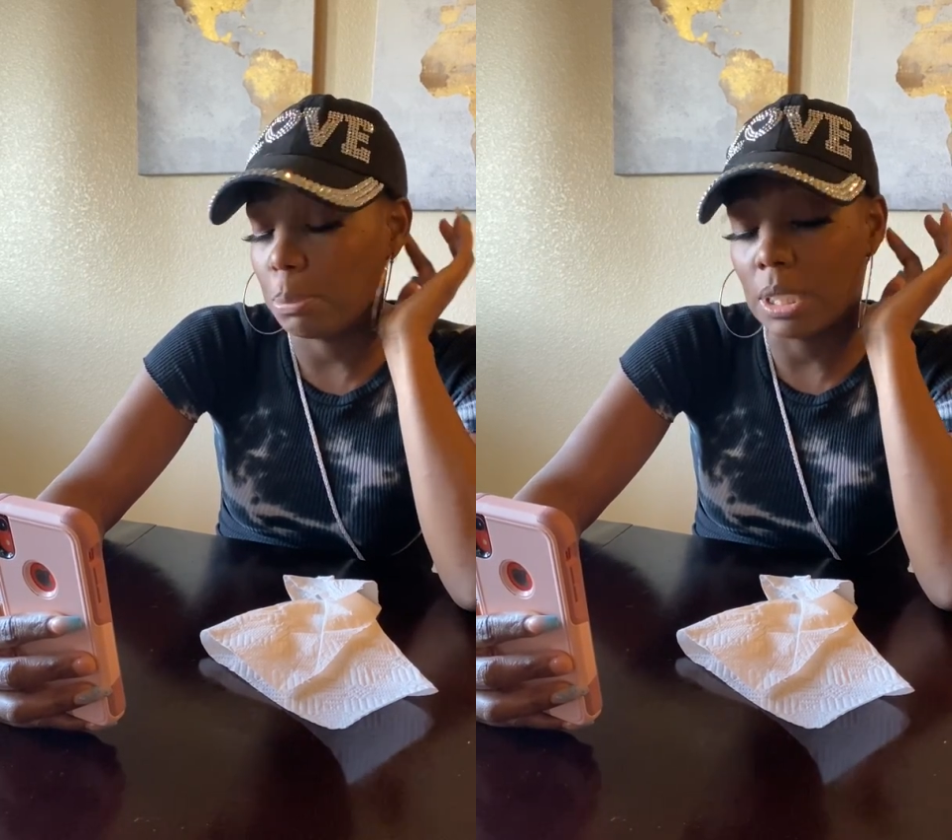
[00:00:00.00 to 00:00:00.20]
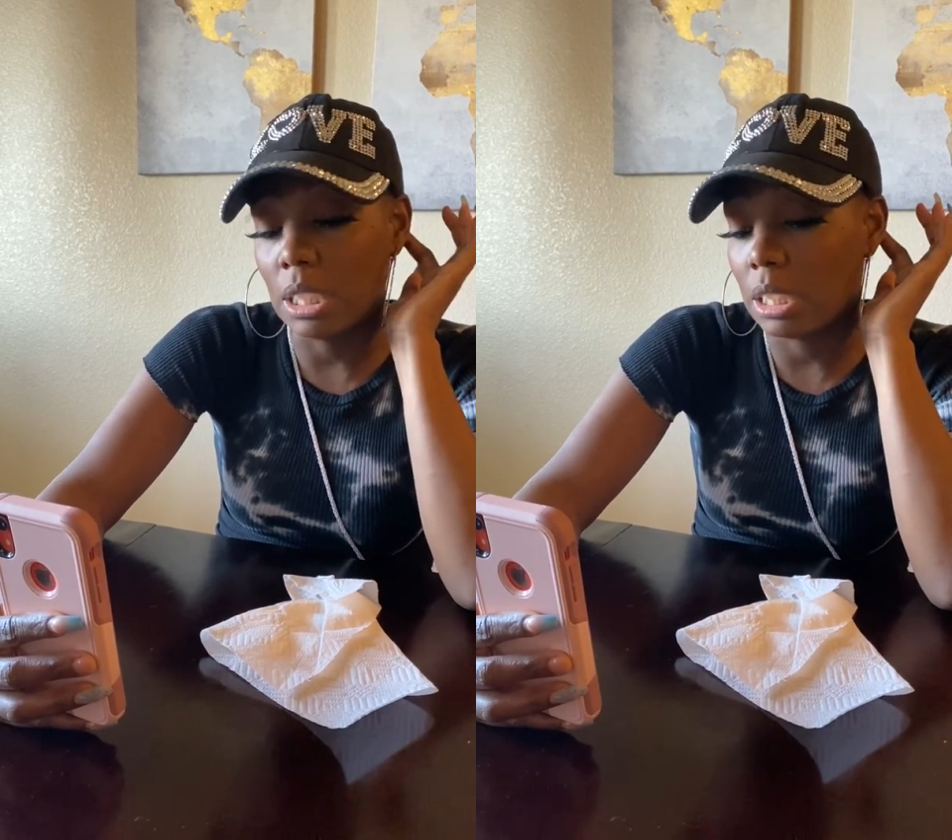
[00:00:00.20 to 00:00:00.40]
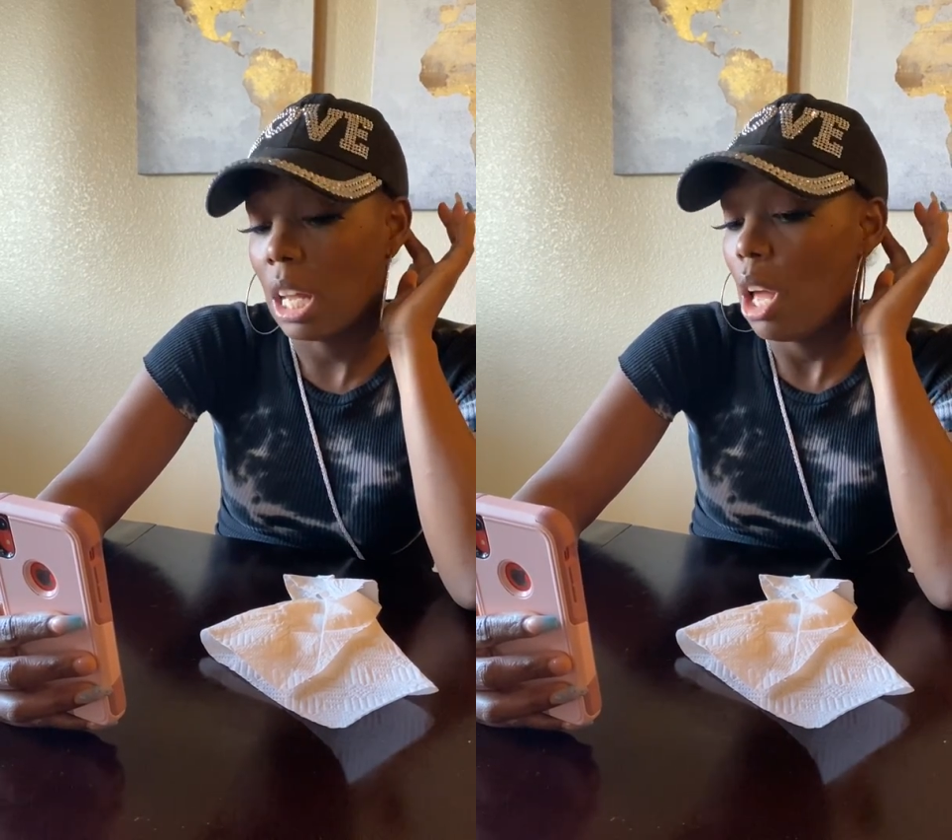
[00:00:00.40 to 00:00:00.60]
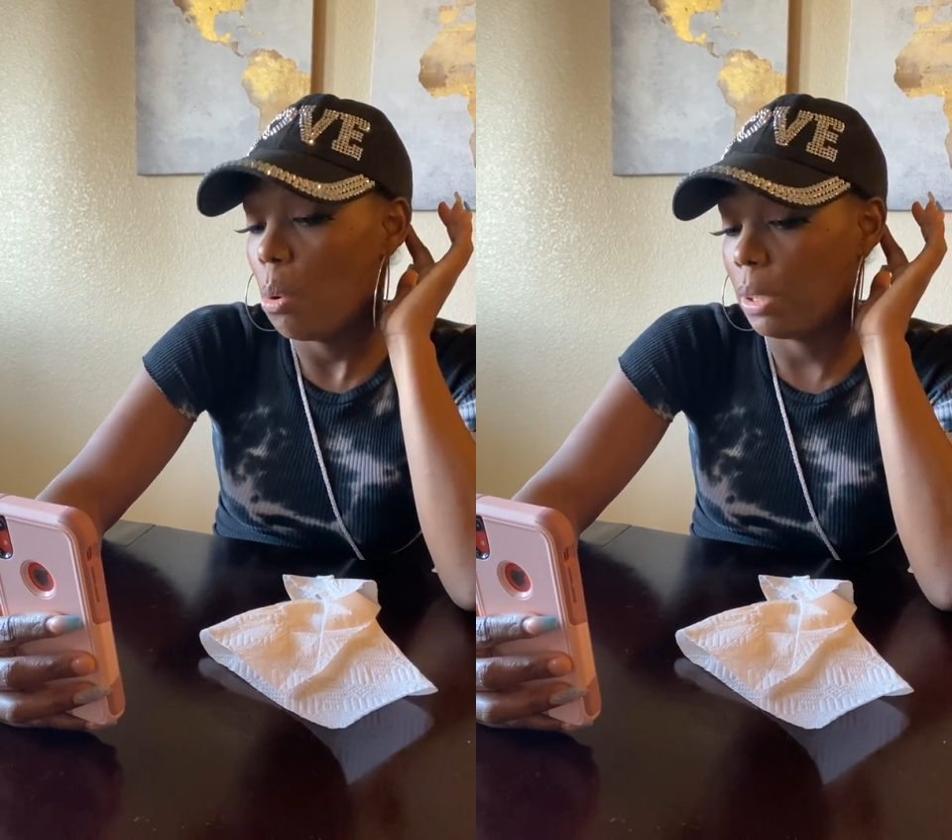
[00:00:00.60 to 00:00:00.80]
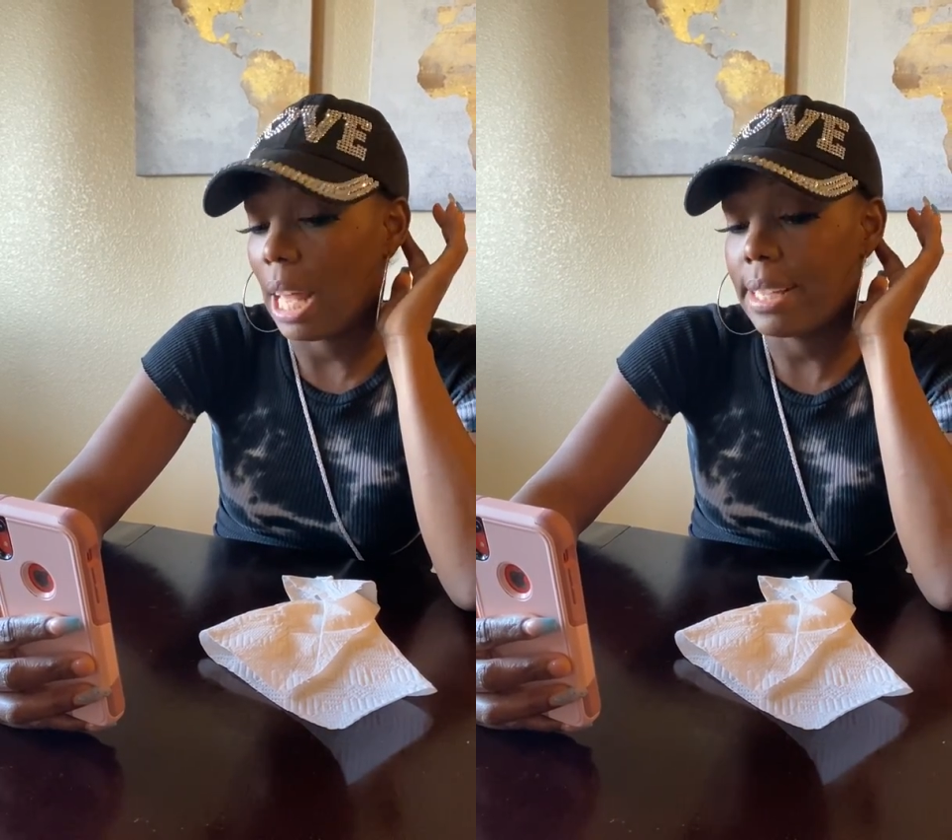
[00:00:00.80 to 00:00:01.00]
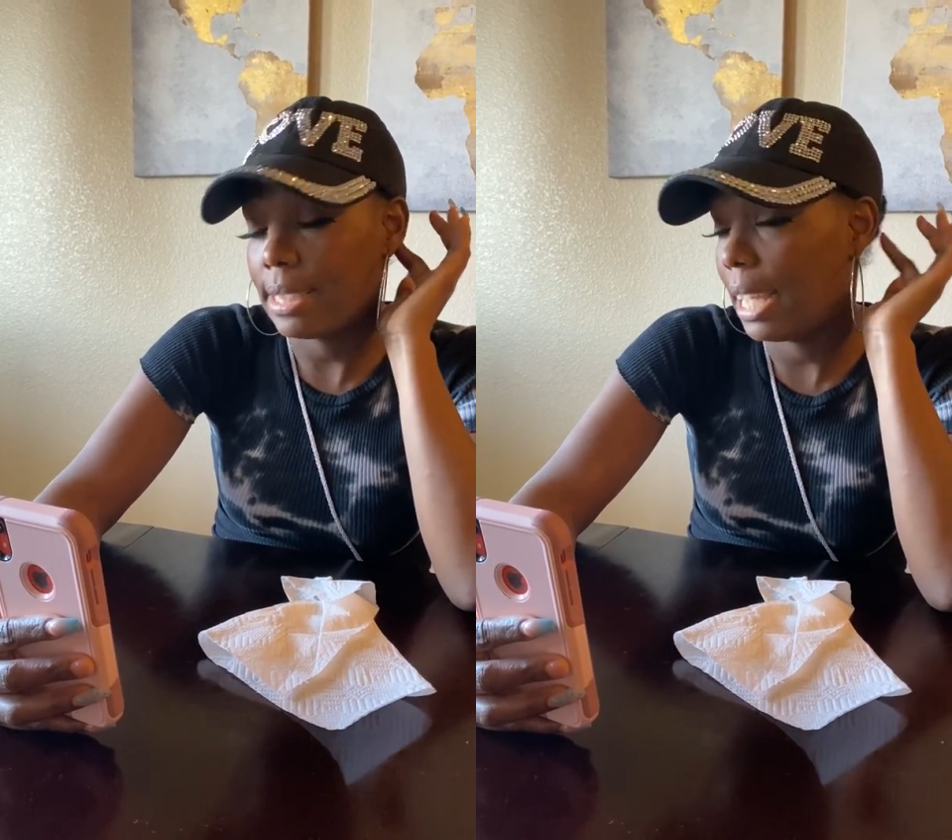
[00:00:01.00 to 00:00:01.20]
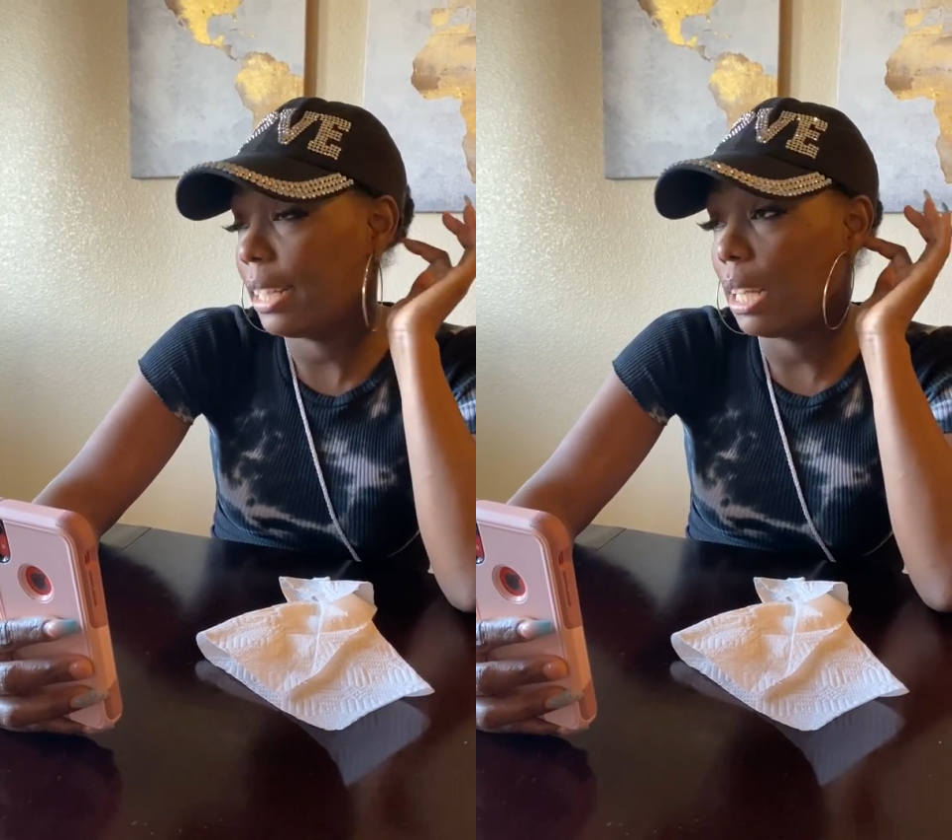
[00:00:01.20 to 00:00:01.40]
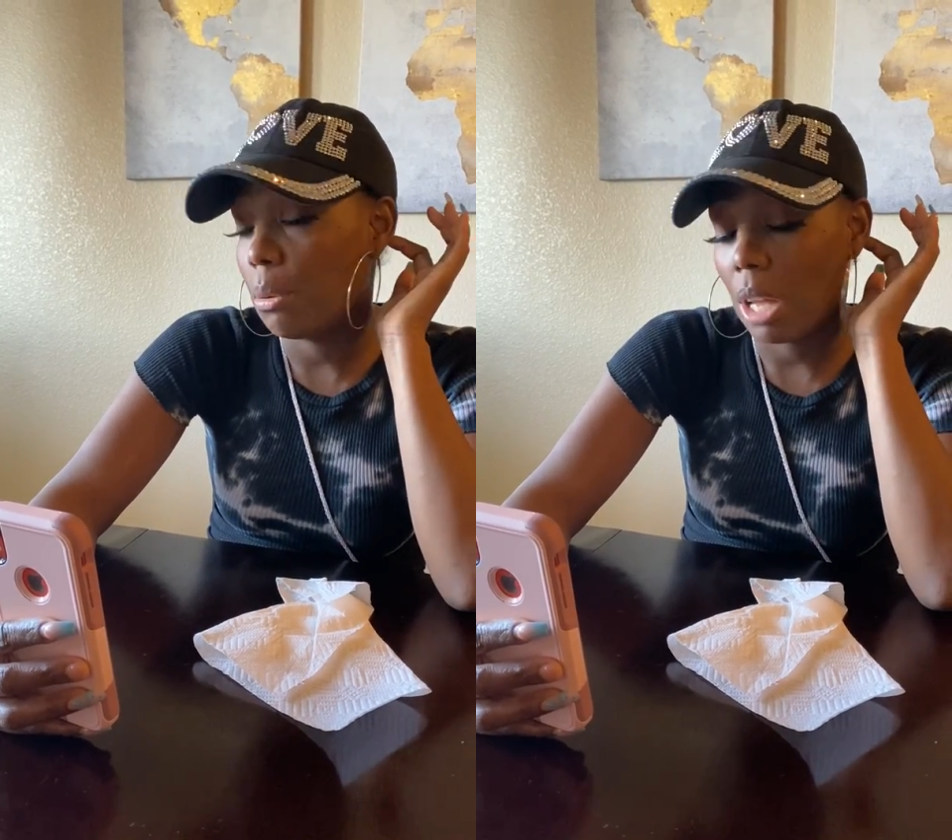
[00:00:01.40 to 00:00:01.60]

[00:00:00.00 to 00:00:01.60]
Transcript: Because when I say that